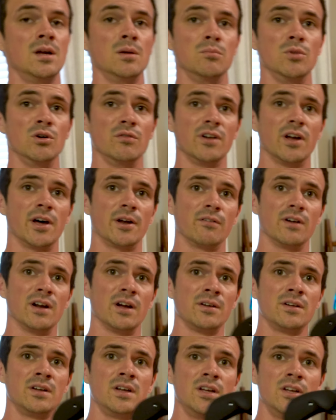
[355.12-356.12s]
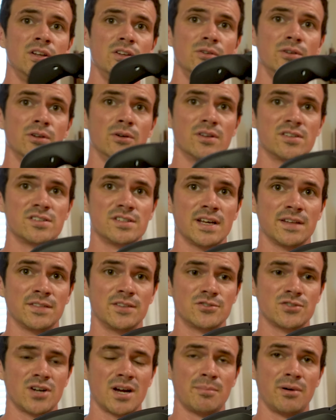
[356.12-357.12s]
Moving on around, you'll notice that the
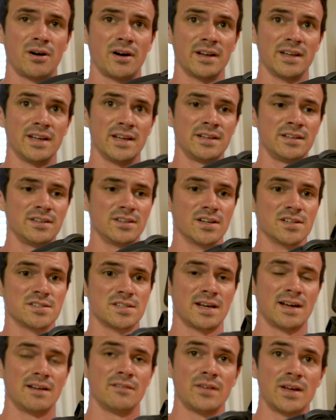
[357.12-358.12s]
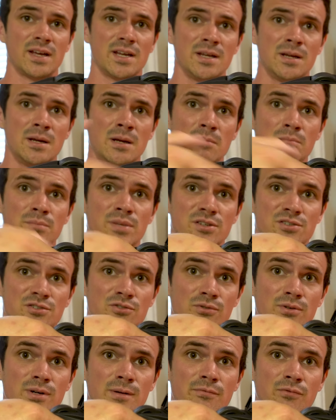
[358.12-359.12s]
tripod head does have a
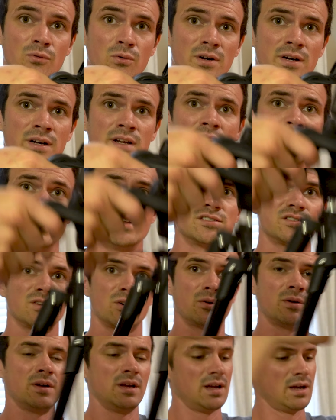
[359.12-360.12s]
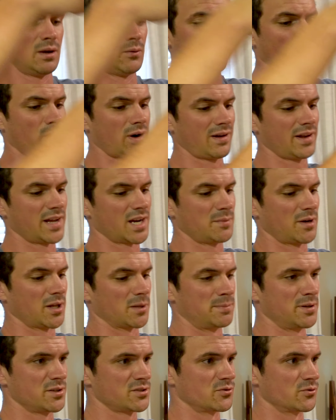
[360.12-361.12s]
pistol grip for it. So what I like
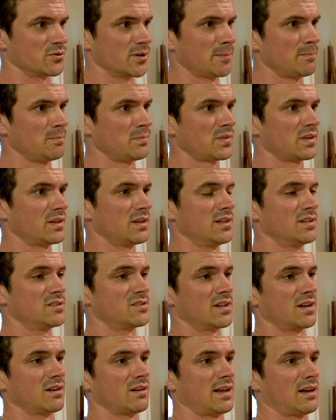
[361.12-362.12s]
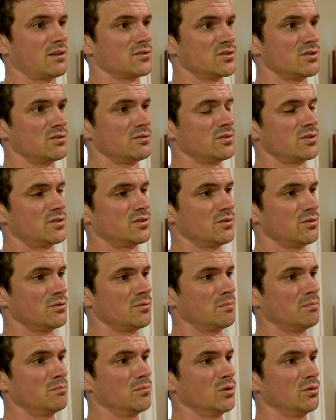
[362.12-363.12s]
about the pistol grip is it allows you to
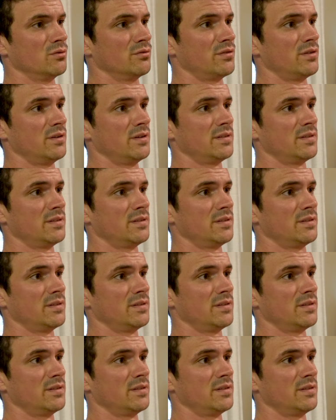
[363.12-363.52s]
move